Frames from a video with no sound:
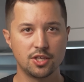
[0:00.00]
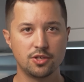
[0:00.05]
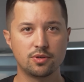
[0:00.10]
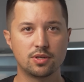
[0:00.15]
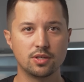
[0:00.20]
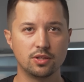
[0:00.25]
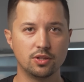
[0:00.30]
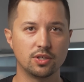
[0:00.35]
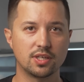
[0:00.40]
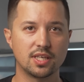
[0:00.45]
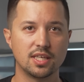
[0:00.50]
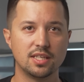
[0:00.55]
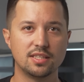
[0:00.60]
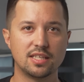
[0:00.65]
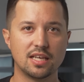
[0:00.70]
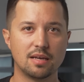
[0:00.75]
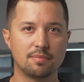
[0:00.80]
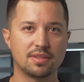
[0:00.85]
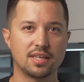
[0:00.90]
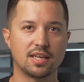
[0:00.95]
you can look in
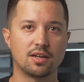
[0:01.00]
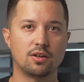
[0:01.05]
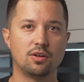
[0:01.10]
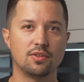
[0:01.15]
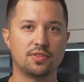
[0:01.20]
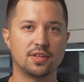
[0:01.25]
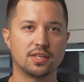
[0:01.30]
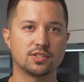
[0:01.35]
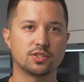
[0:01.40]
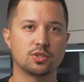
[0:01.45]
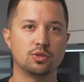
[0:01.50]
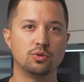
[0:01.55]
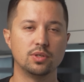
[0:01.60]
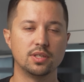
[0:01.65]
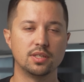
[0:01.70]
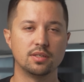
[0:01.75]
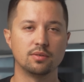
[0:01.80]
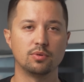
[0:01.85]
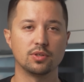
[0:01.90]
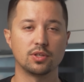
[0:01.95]
depth at all things
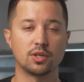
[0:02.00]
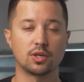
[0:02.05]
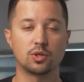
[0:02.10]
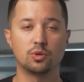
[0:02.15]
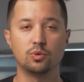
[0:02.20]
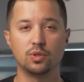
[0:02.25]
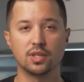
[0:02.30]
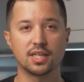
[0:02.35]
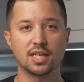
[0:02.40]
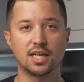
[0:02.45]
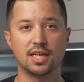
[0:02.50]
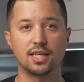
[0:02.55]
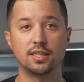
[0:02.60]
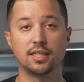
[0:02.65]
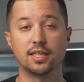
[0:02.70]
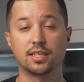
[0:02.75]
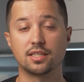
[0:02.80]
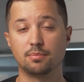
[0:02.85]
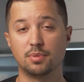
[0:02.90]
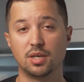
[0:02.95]
coolant with our coolant guide
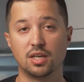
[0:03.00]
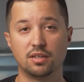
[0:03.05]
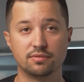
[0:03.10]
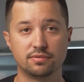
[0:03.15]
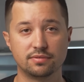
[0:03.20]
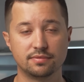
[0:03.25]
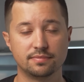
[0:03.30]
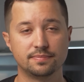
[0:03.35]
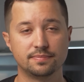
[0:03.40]
linked above.